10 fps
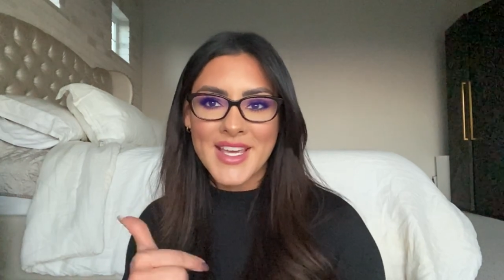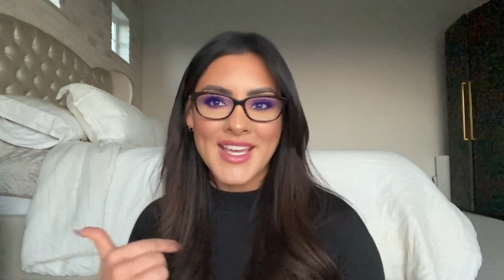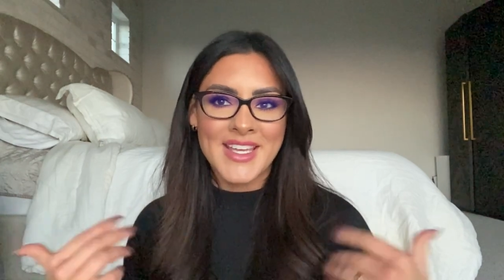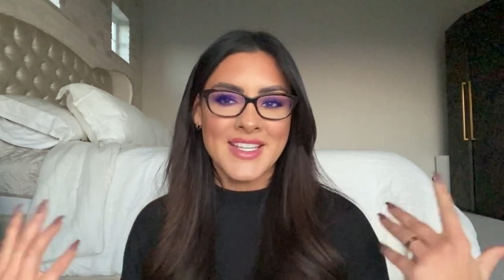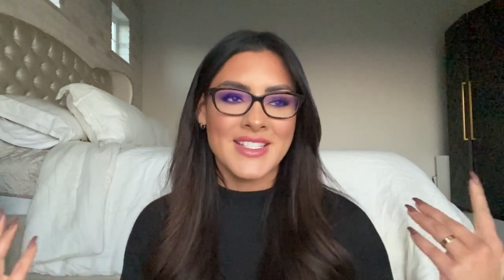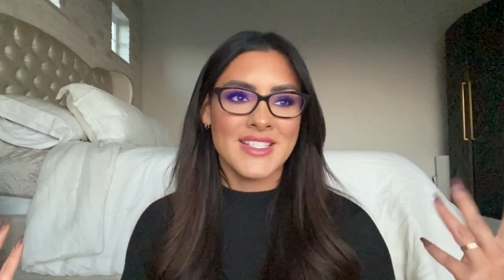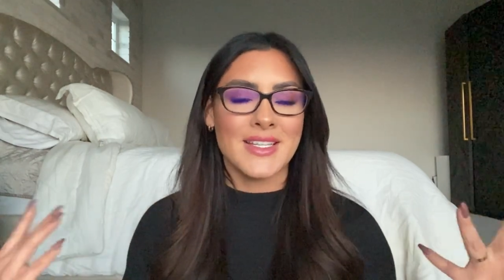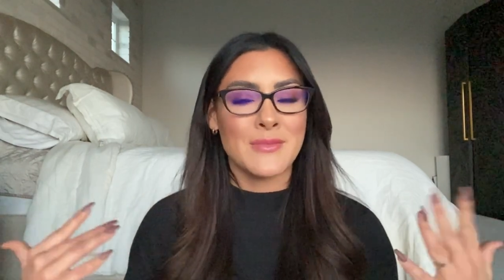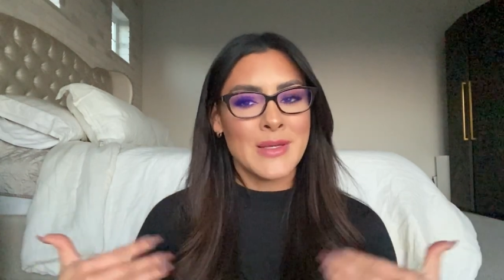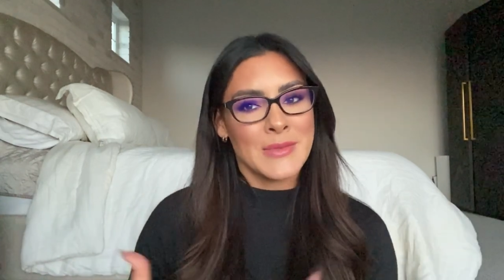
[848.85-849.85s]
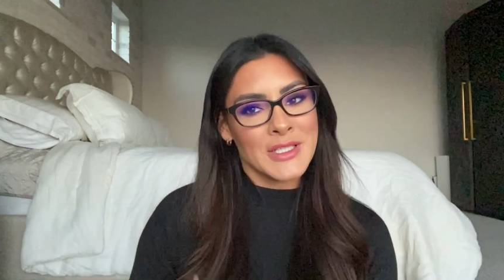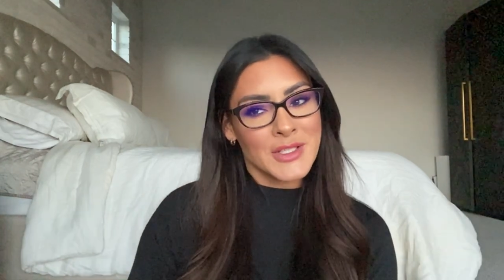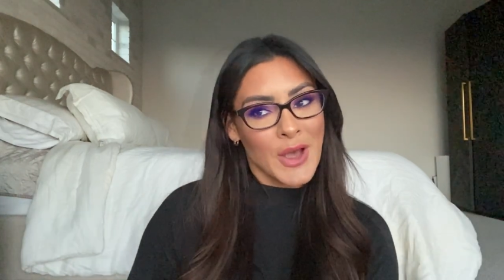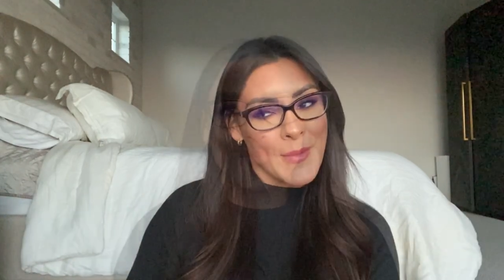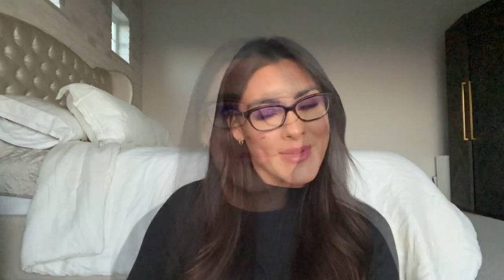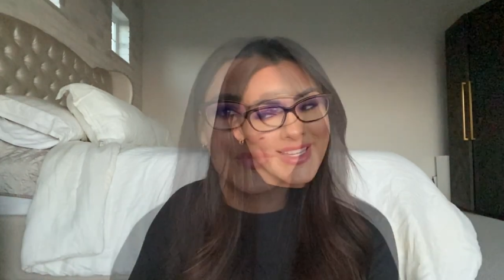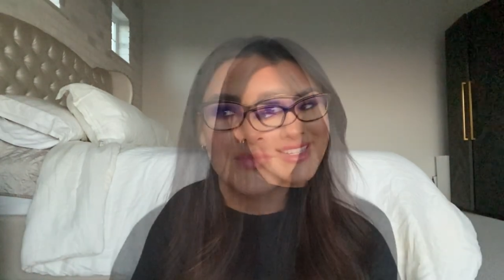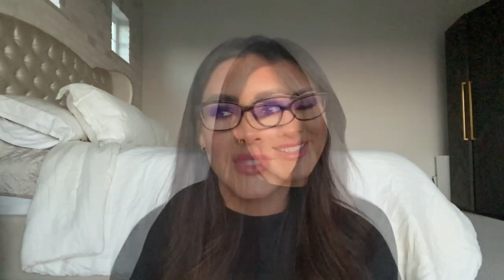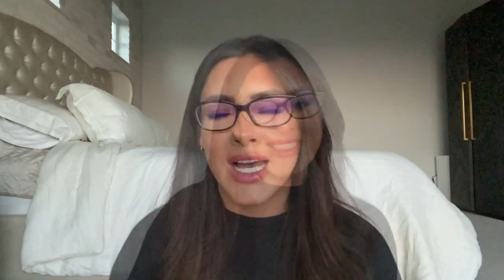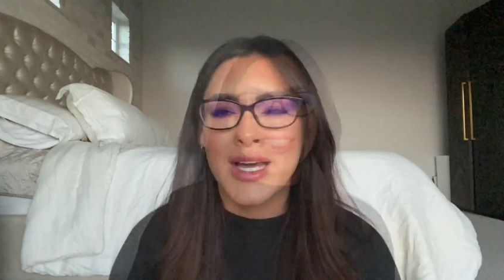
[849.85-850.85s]
and maybe a
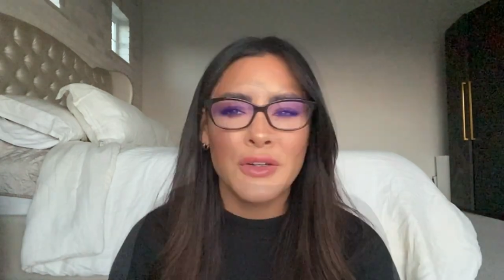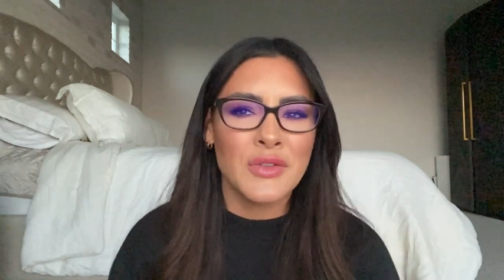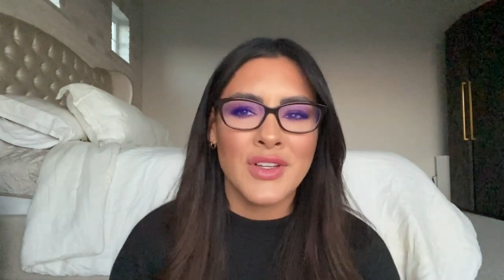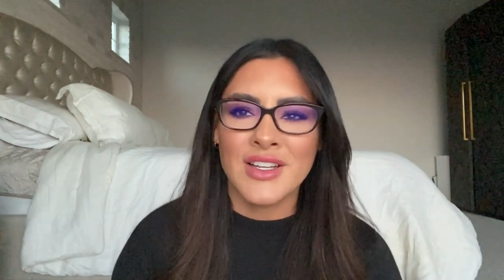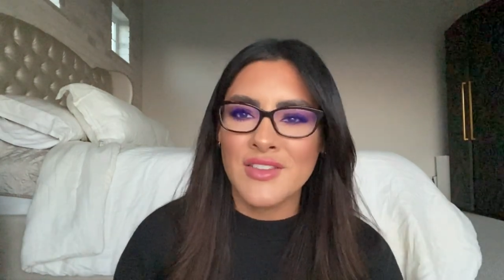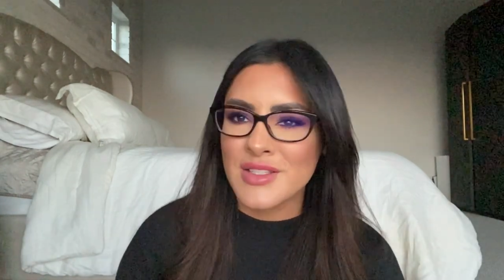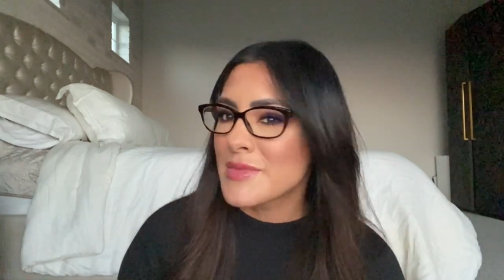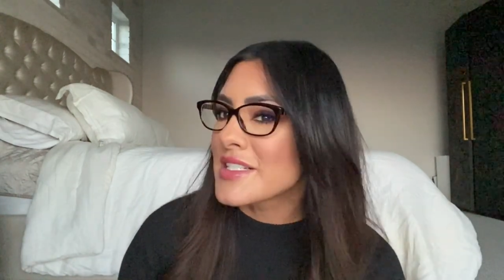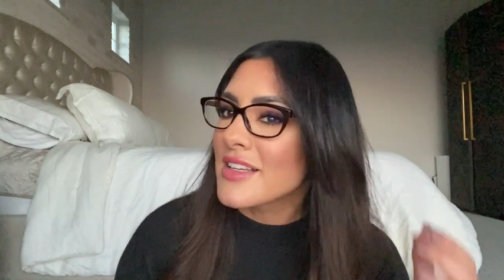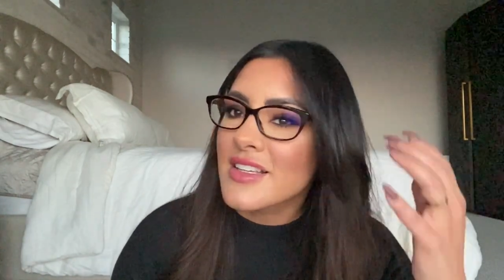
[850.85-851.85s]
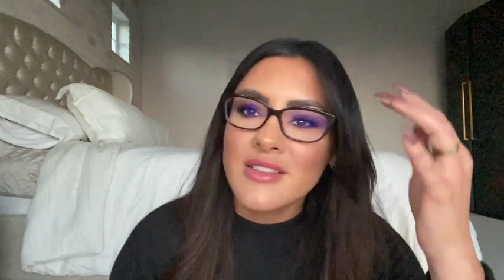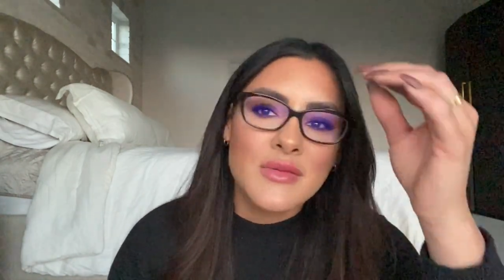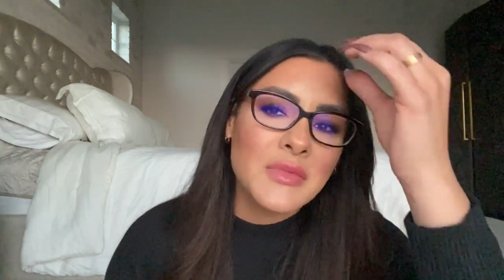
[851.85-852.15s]
comment. I don't know if any of this makes sense,